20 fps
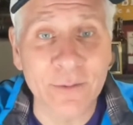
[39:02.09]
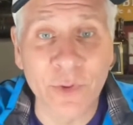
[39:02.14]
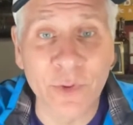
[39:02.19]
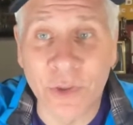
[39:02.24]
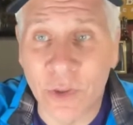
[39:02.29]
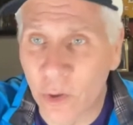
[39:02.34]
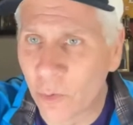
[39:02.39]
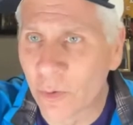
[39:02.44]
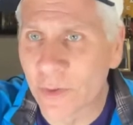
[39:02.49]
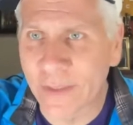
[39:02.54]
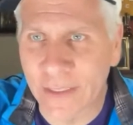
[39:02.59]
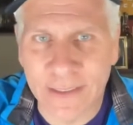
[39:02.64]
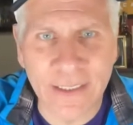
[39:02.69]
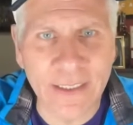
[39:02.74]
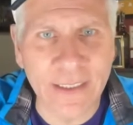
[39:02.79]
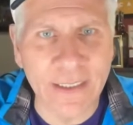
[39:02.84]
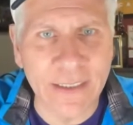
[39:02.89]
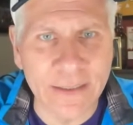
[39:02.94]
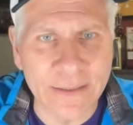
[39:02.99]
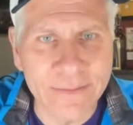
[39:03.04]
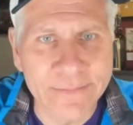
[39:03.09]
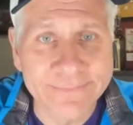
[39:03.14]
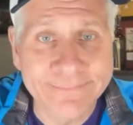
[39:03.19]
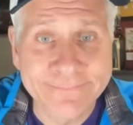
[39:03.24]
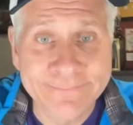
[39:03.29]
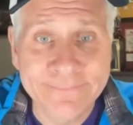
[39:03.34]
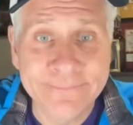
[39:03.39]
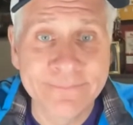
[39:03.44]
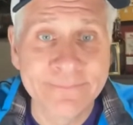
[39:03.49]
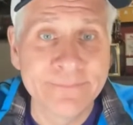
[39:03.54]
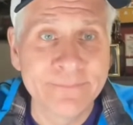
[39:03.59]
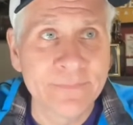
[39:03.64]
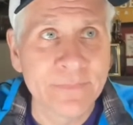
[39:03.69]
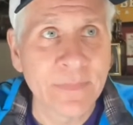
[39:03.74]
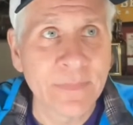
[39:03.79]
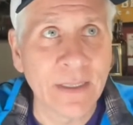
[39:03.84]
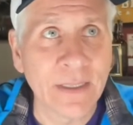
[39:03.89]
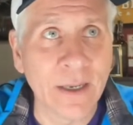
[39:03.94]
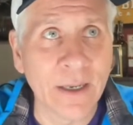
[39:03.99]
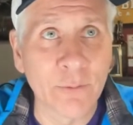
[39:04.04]
We know what they need,
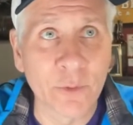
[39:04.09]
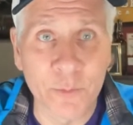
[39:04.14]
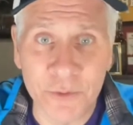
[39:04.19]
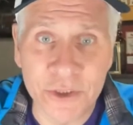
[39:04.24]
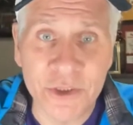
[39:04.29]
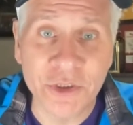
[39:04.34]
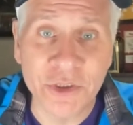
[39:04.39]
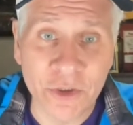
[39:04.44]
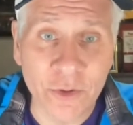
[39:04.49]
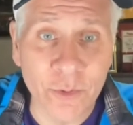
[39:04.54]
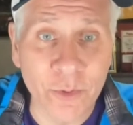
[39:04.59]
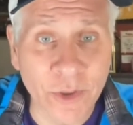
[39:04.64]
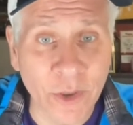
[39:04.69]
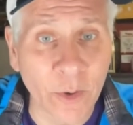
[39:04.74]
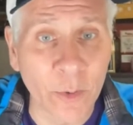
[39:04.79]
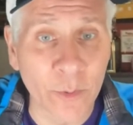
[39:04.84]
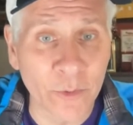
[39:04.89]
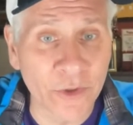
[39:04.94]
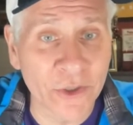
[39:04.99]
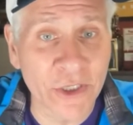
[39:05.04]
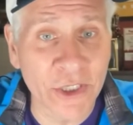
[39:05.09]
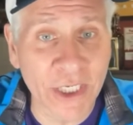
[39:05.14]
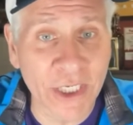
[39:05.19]
and we're pretty sure we know what they're going to